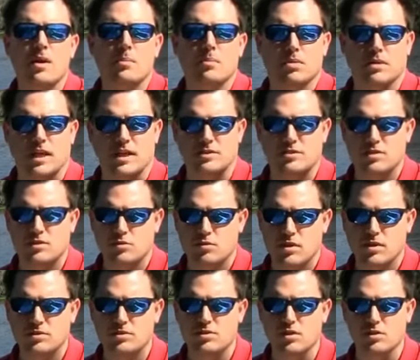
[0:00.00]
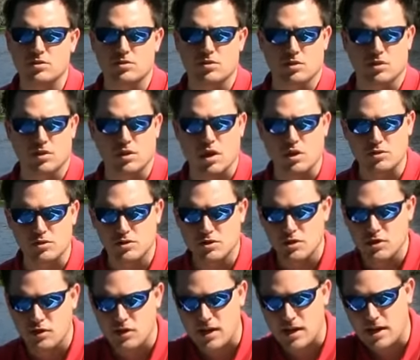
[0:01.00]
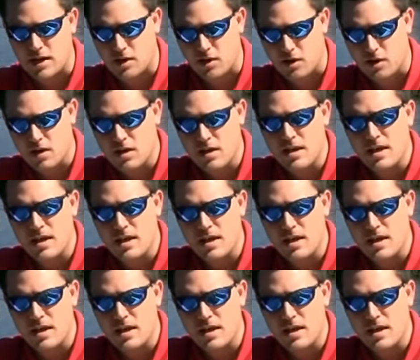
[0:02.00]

Place the transducer close to your ear.